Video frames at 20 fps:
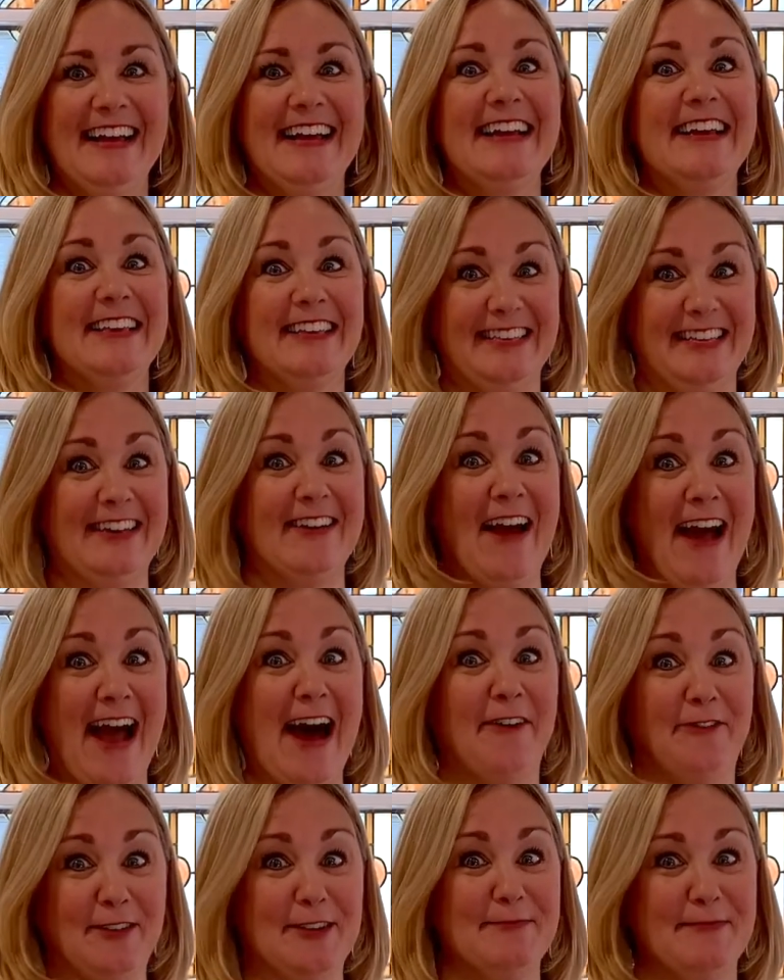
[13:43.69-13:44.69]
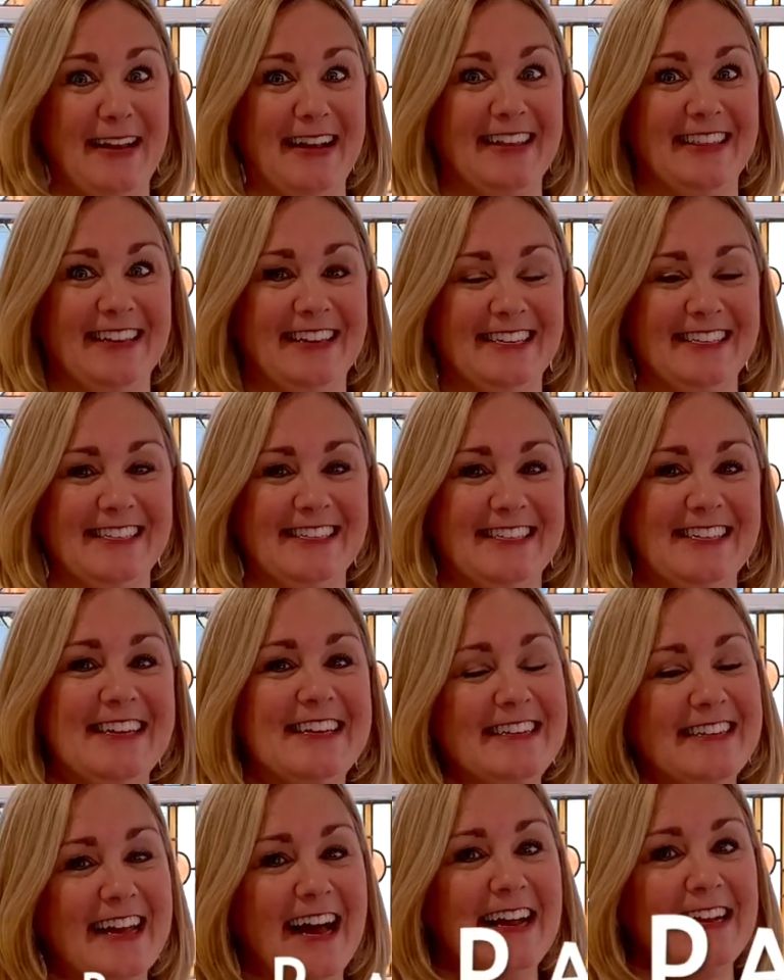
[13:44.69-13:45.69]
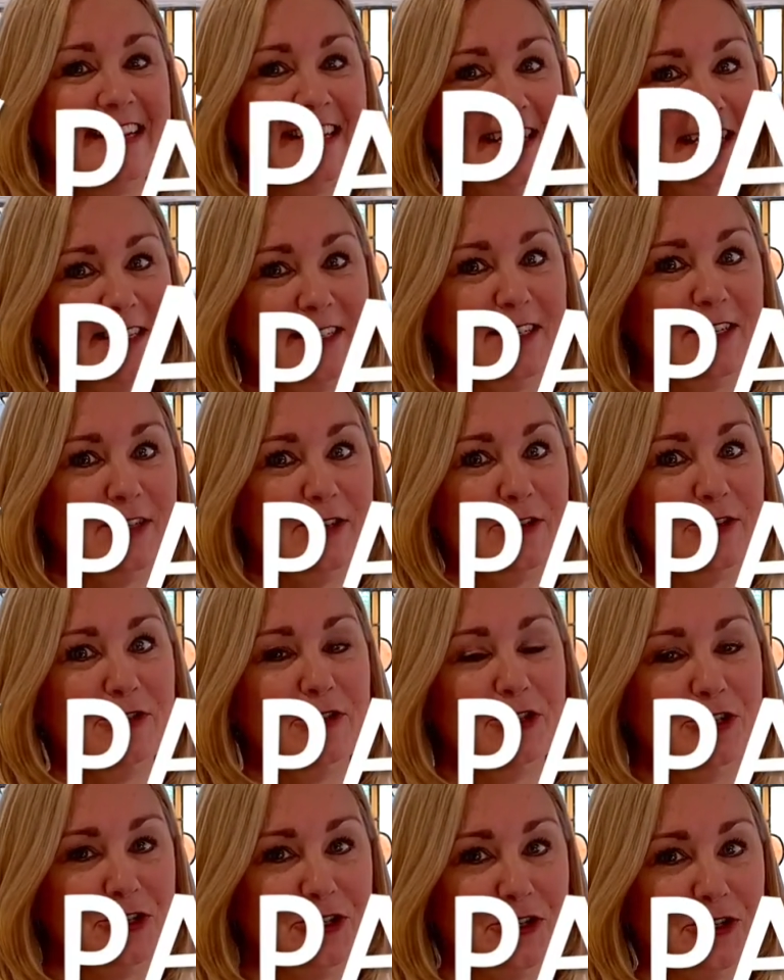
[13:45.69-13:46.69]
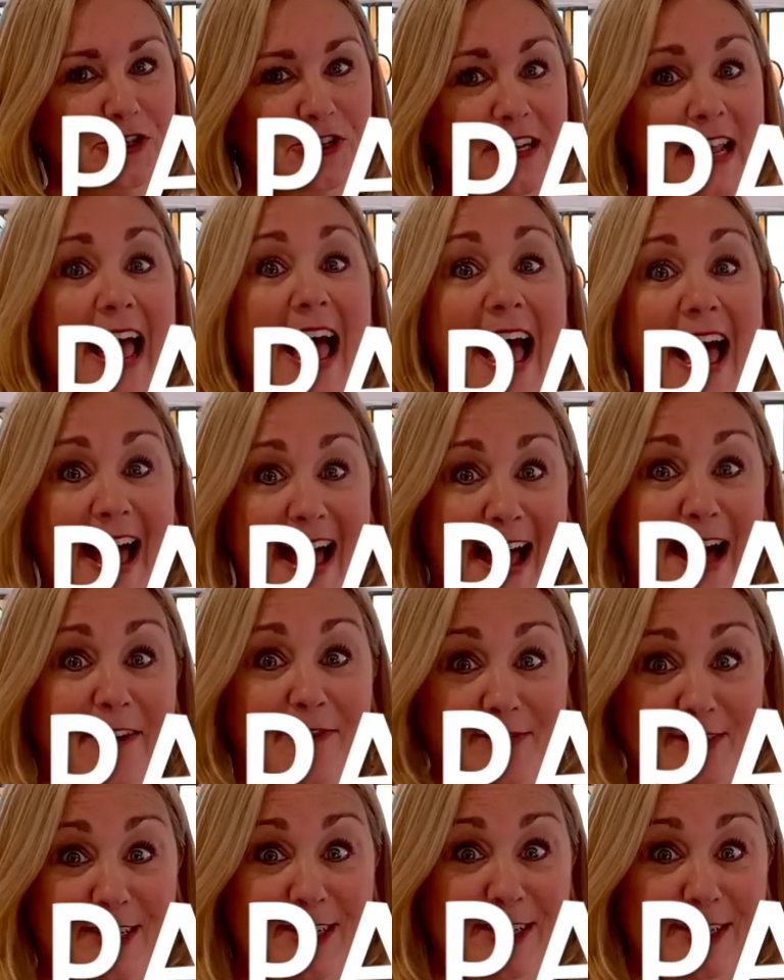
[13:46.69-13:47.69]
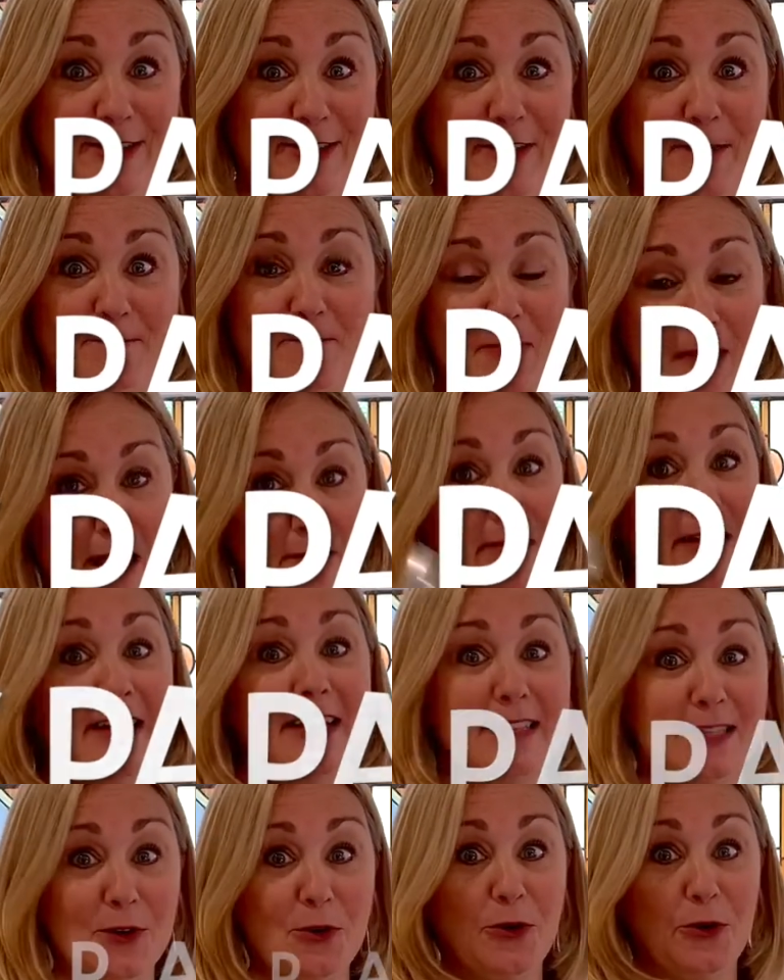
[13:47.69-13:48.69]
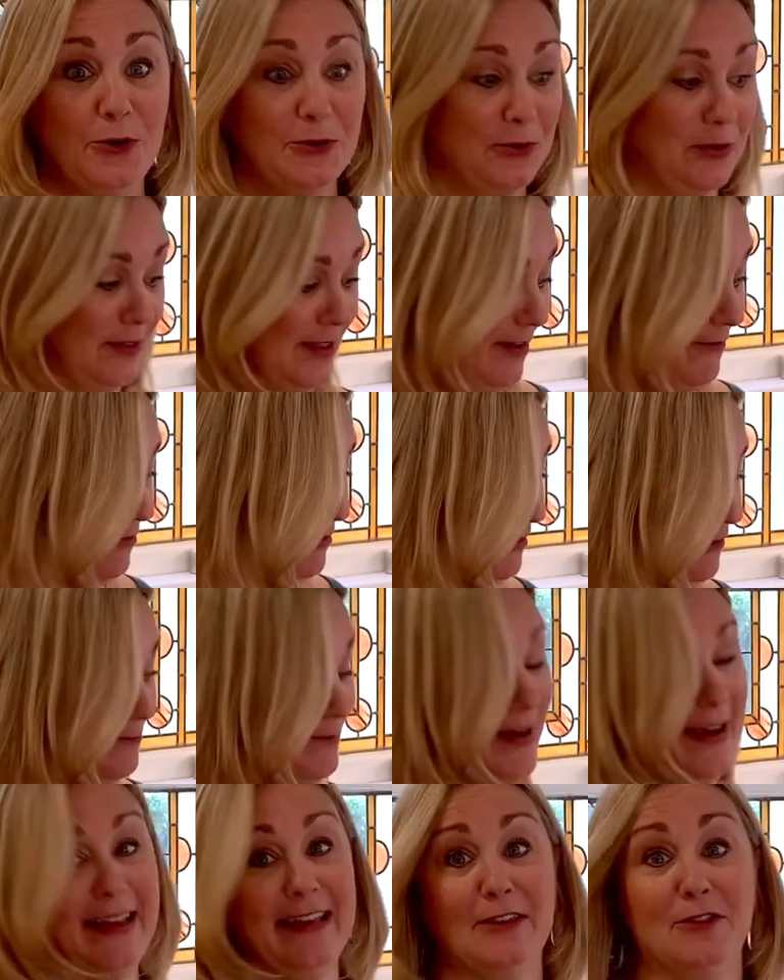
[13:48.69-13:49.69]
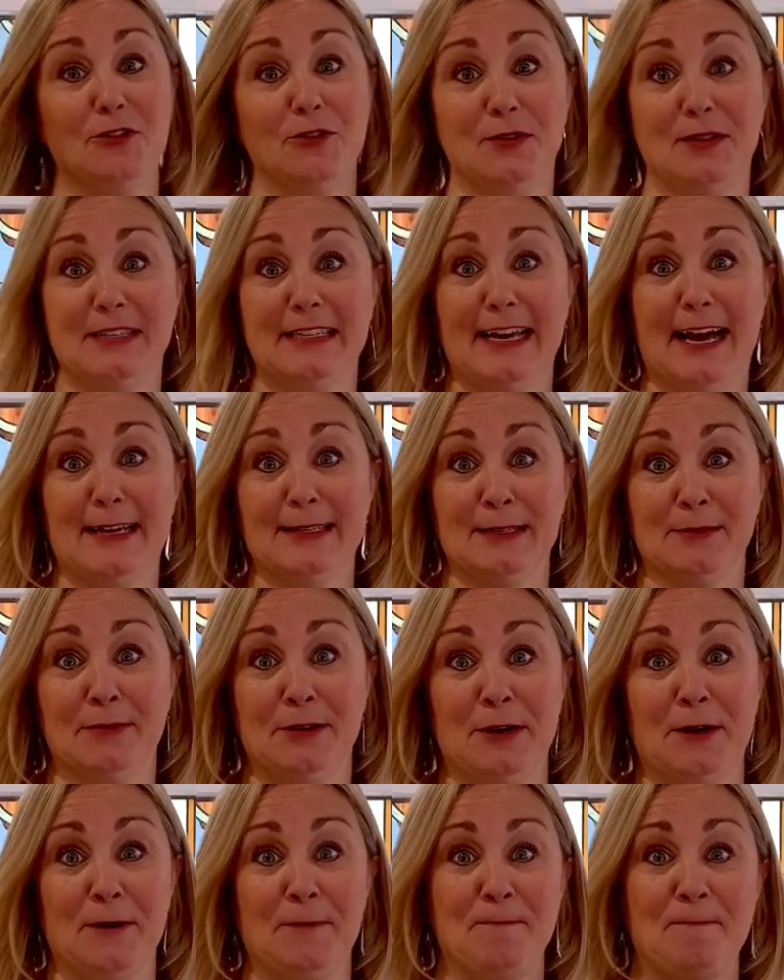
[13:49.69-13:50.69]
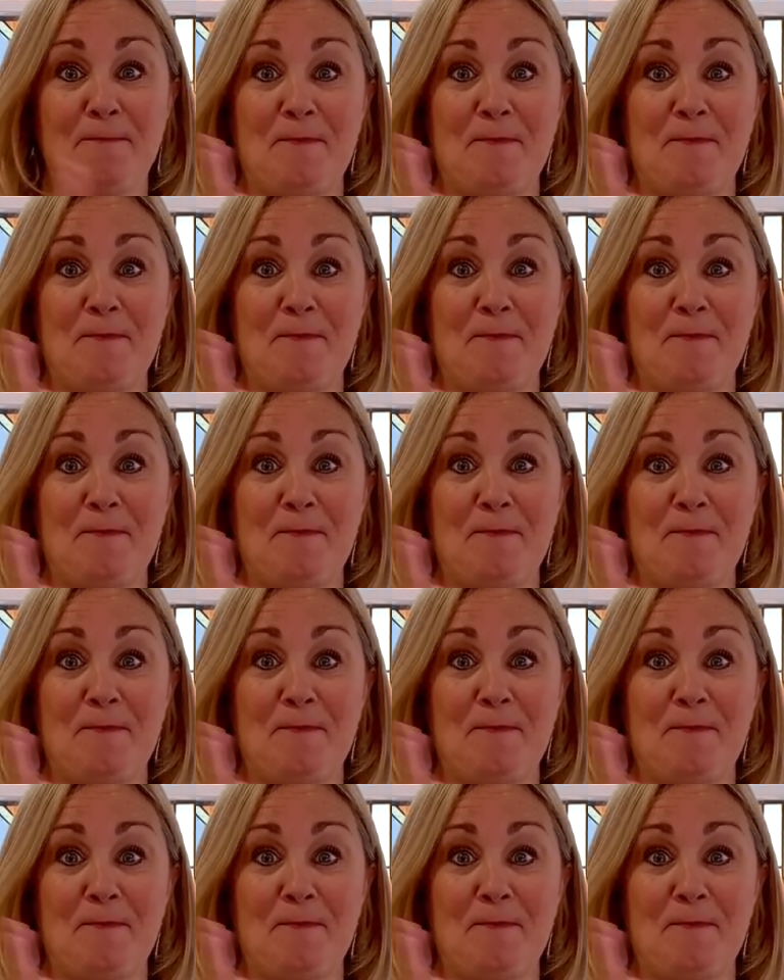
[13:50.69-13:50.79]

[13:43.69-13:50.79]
You have to make this. Not need to, should, have to. I mean, it's a whole new level of my enthusiasm here.